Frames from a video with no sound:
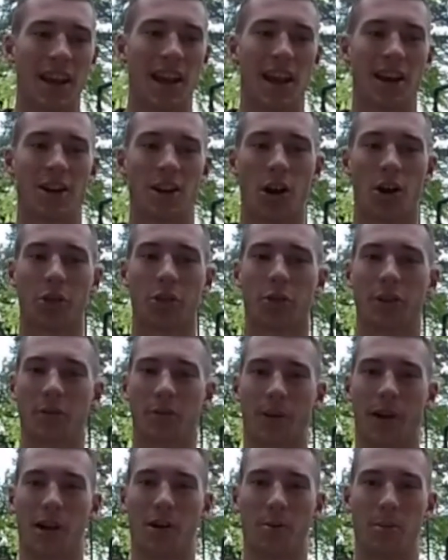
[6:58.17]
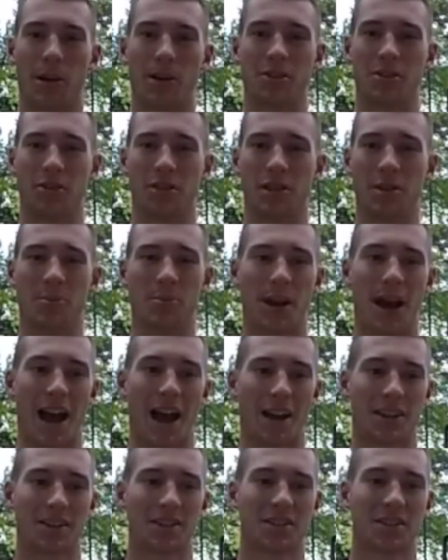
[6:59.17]
and other environmental
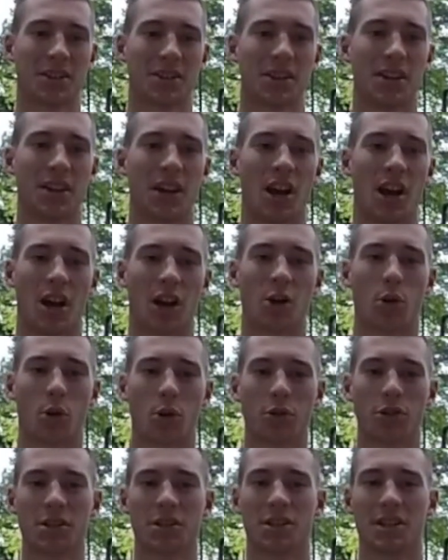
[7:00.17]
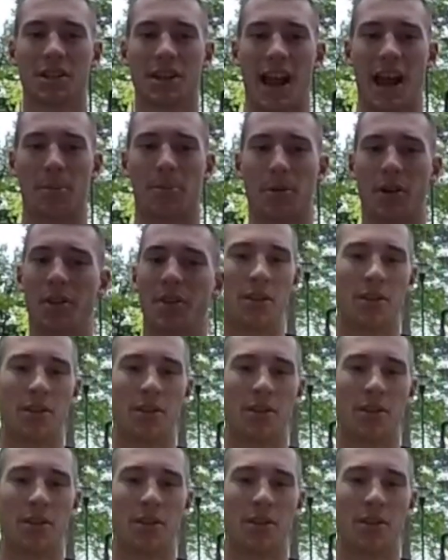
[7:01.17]
impacts. According to NAPA,